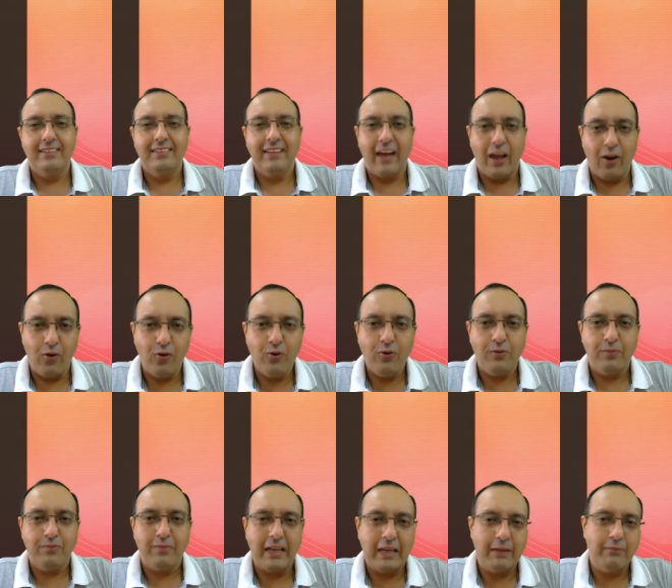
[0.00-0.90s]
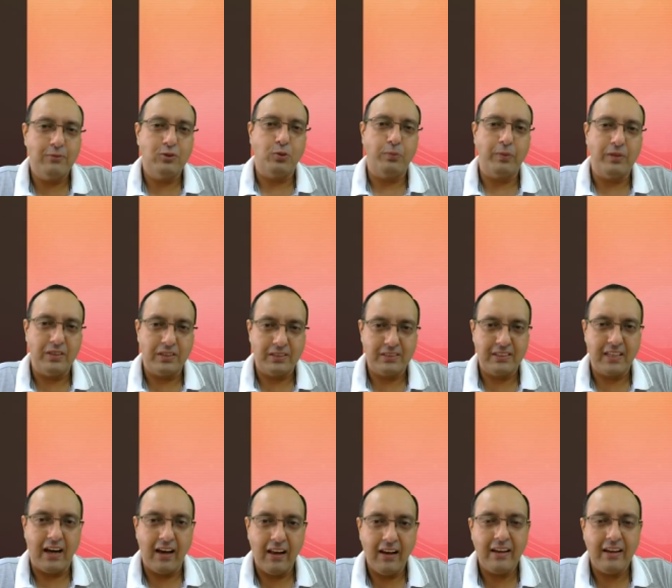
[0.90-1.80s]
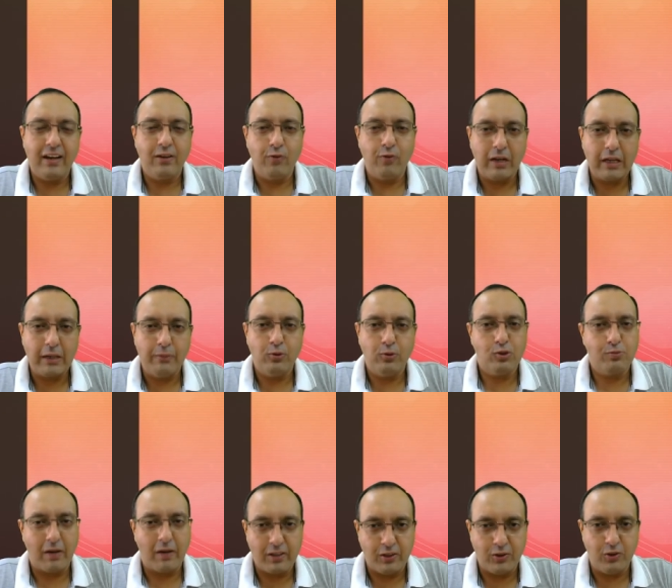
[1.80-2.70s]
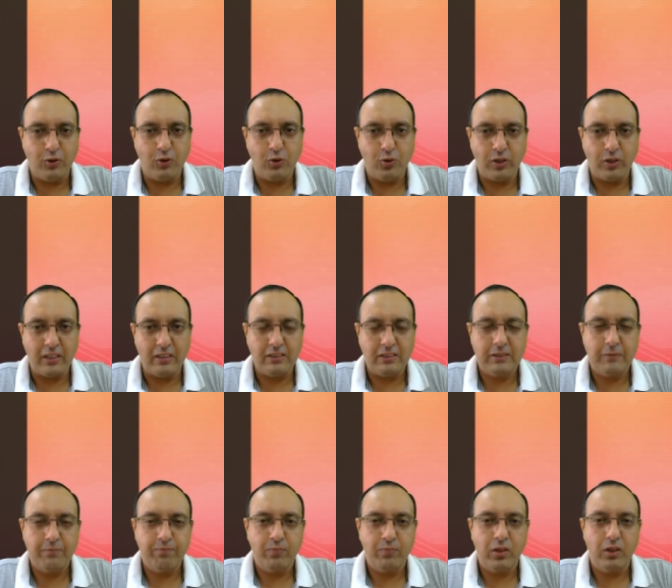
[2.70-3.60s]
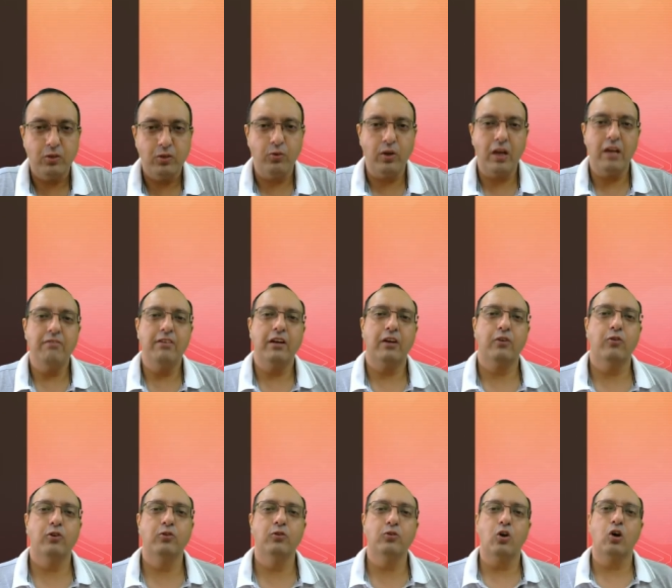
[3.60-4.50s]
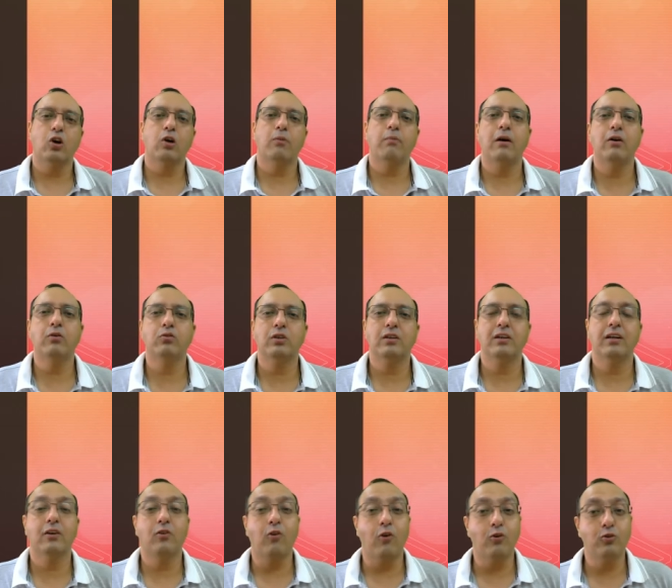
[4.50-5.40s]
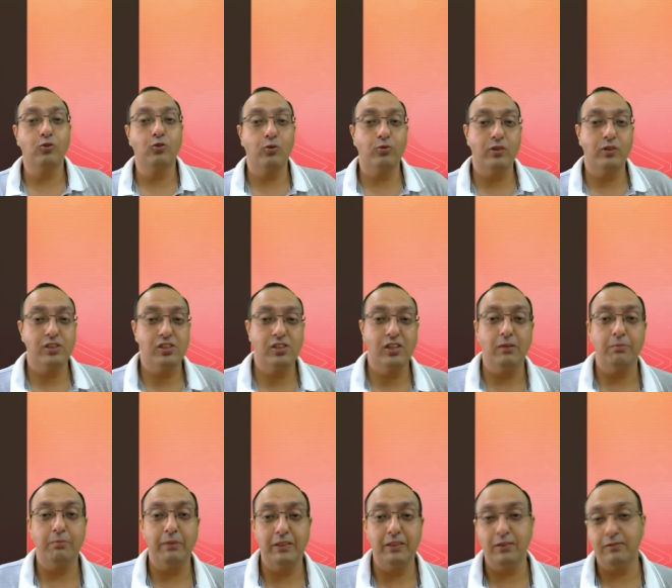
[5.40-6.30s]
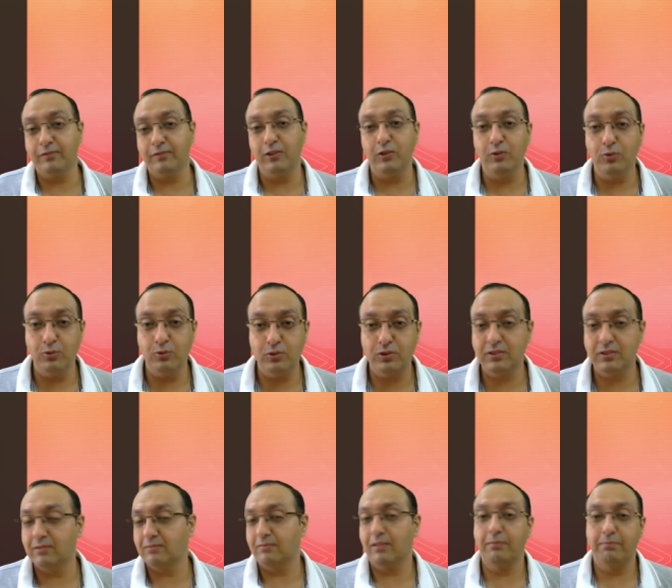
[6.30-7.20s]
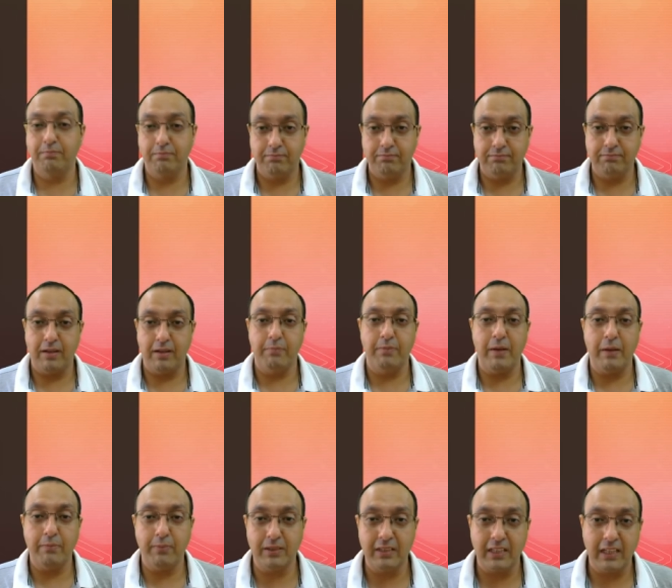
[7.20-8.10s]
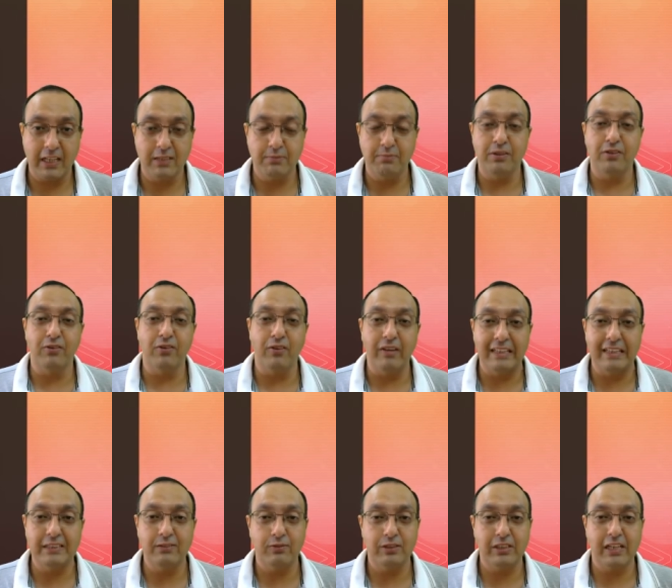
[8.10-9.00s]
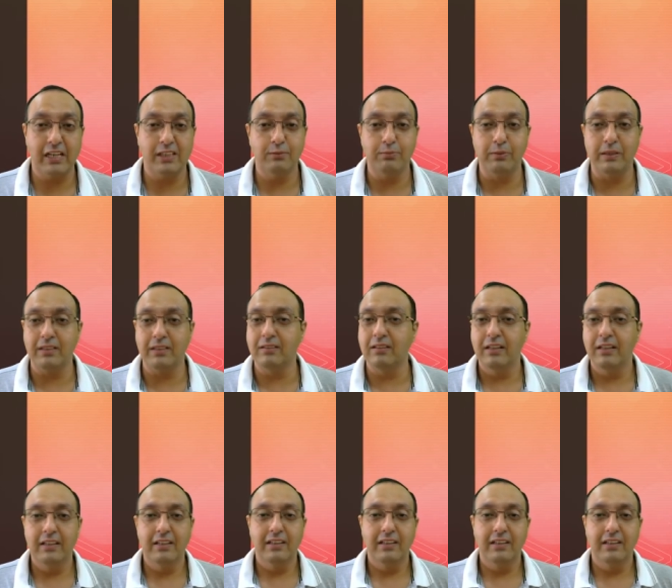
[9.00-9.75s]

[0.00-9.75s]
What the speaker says: Hello, my name is Rupinder Sial and welcome to Spartan Tutorials. Today we are going to talk about a controversial piece of news, a paper that has been released which has been